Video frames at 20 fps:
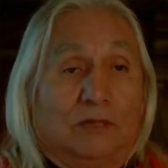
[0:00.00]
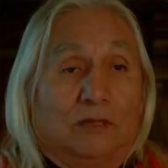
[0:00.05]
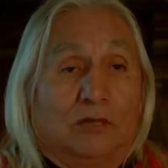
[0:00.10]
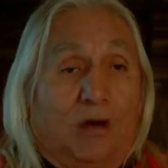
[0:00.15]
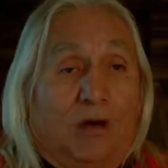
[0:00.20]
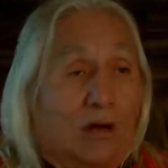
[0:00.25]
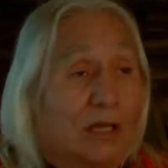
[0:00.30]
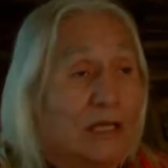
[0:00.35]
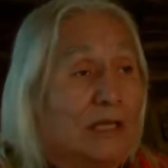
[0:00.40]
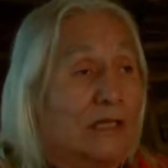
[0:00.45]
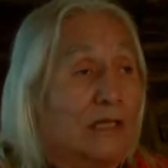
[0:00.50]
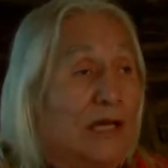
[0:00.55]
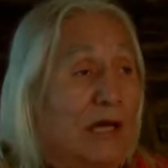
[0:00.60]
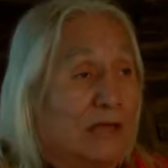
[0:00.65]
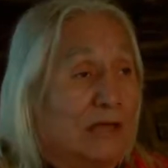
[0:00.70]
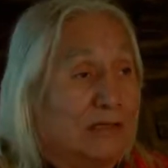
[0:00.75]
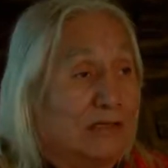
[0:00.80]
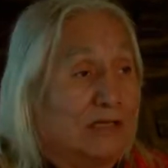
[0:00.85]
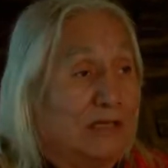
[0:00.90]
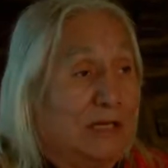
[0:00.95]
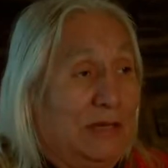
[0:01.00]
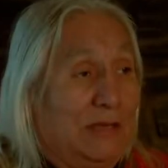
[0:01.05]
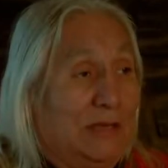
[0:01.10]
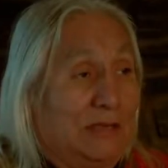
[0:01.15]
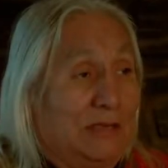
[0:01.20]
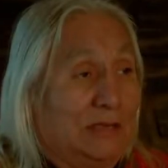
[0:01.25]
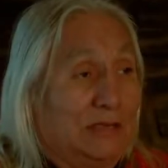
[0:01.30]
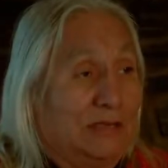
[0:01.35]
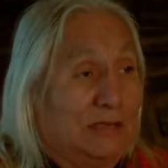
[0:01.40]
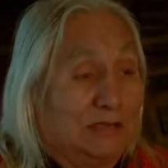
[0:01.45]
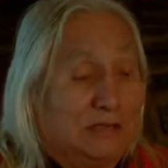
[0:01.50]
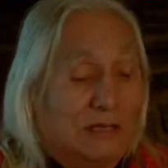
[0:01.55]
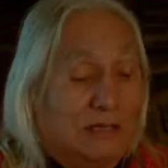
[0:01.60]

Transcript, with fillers: Calling down to them, he said,